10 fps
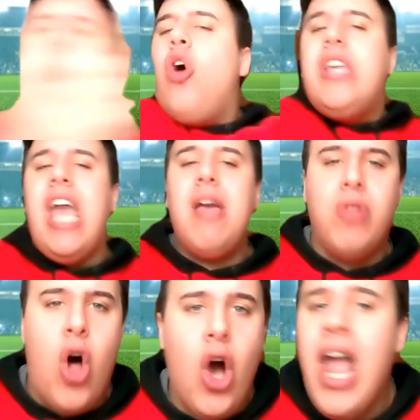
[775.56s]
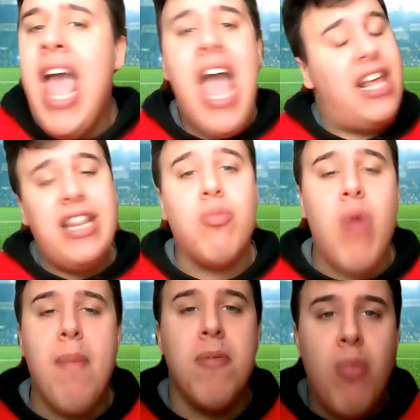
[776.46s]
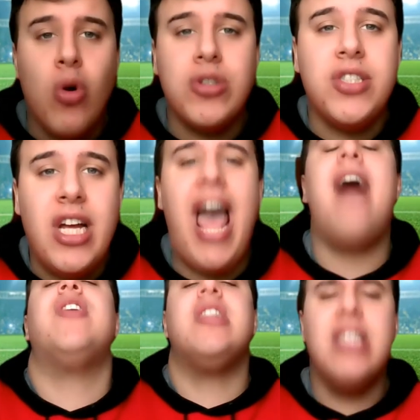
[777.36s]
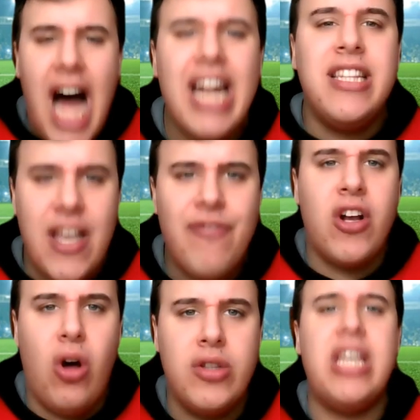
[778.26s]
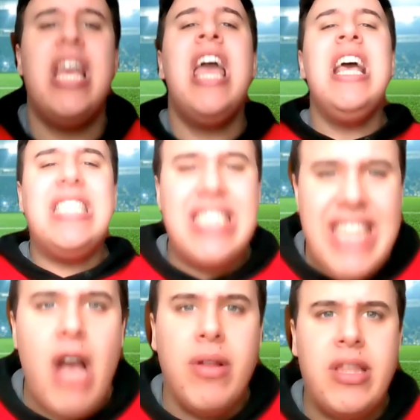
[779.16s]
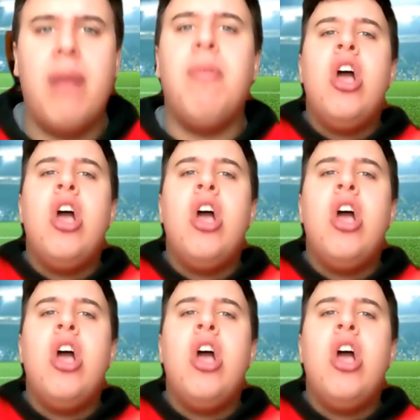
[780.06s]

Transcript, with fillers: all game long. And I think Robert Morris is going to have a lot of difficulty staying with them.